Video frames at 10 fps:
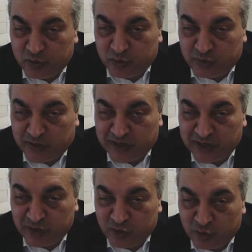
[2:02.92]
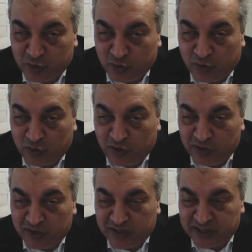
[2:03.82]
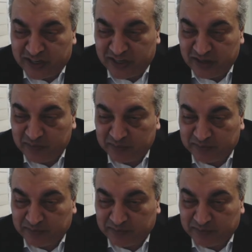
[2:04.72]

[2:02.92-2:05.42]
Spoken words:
to writing a law on netting,